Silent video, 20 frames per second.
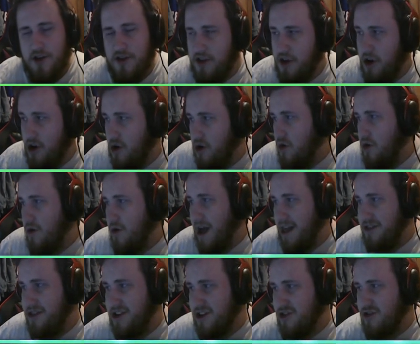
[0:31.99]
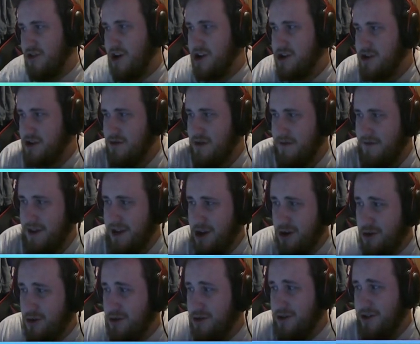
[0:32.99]
So I think Crusher
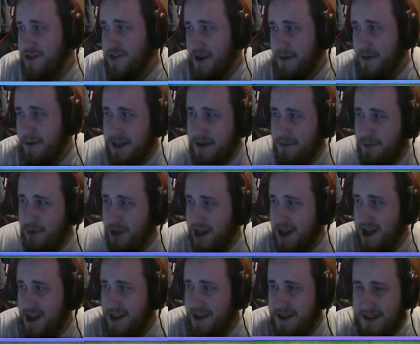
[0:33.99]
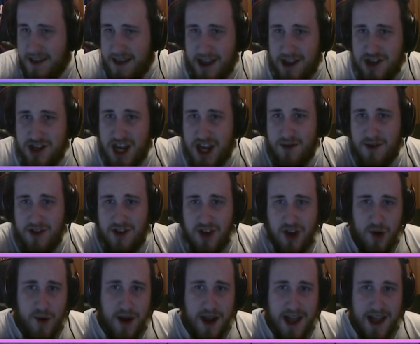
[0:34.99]
reviewed some of the plays that Jake was
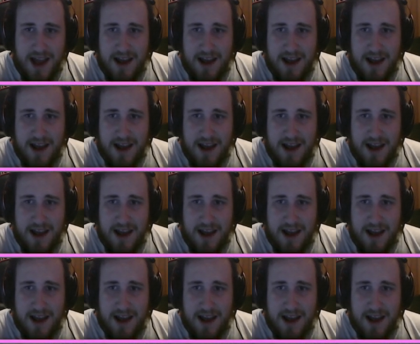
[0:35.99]
doing,